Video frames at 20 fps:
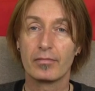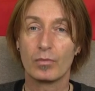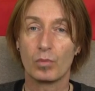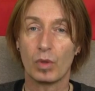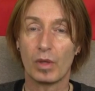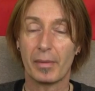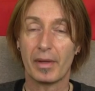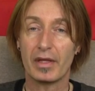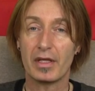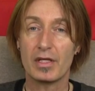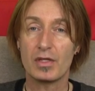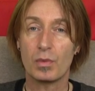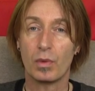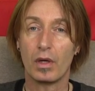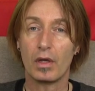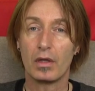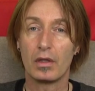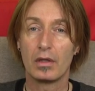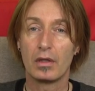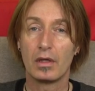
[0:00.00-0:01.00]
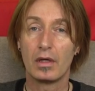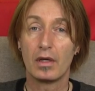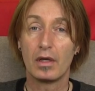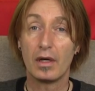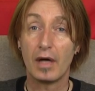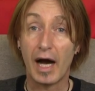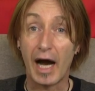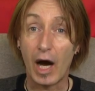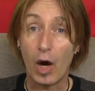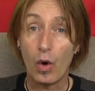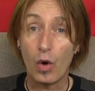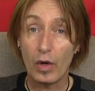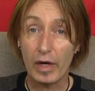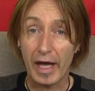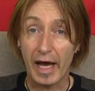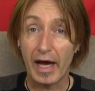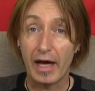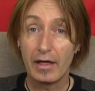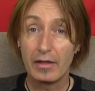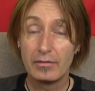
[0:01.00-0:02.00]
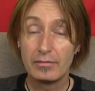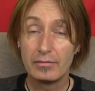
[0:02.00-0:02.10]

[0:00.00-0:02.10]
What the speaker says: what about this one? Ahora.